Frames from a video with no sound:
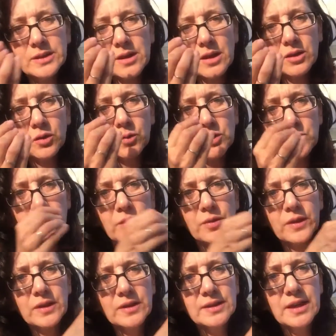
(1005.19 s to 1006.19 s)
dollar was
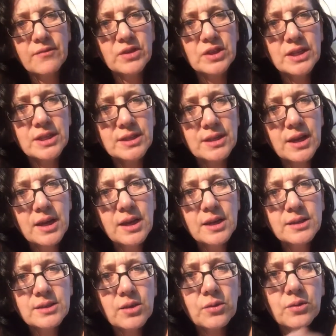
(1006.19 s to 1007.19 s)
worth in the 70s.
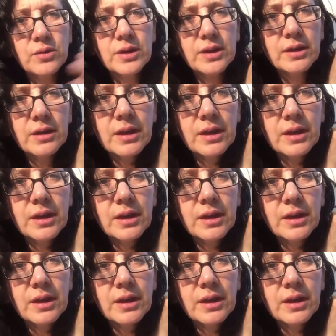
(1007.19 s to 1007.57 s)
So,